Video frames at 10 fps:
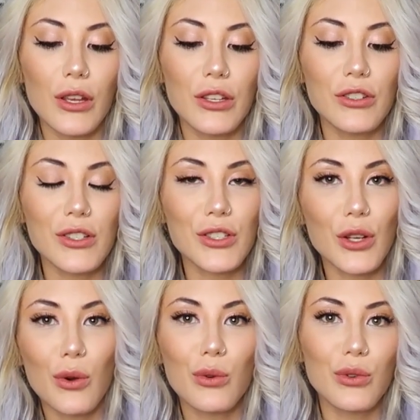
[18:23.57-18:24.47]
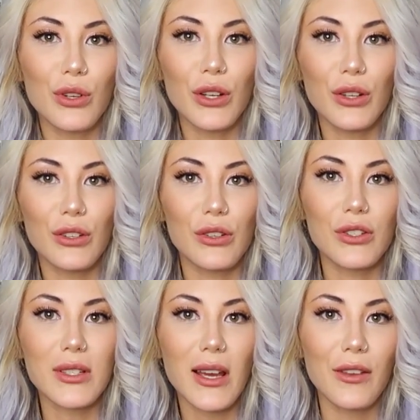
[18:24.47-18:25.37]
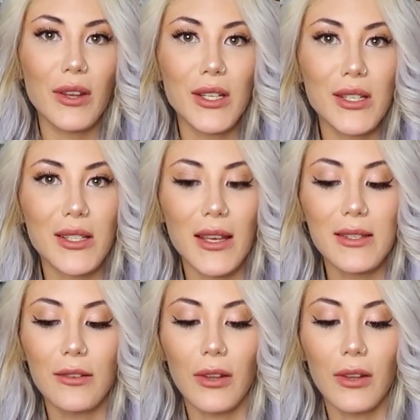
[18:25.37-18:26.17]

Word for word: you just don't you're just kind of indecisive